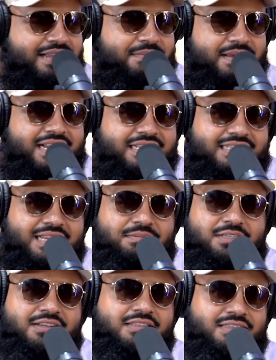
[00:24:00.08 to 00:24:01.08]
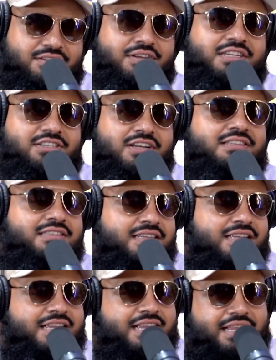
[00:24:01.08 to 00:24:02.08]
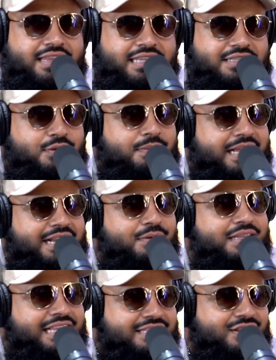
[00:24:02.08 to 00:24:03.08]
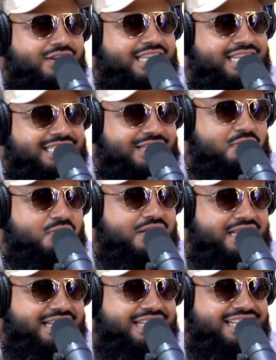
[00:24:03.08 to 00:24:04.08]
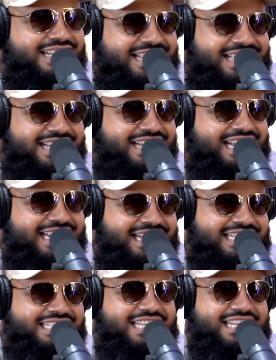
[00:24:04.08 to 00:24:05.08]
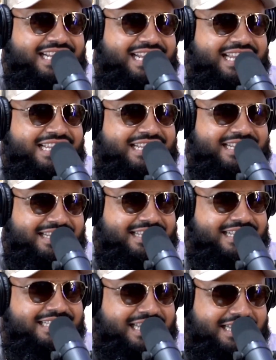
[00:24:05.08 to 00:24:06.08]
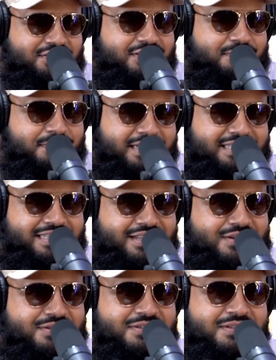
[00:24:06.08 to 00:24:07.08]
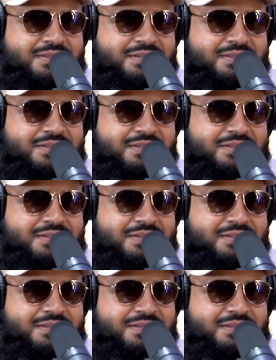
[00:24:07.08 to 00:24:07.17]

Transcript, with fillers: badass snipe trick shots. Mm-hmm. This dude made it with that song Kings and Queen. Oh, and he did it like because the intro is pretty slow.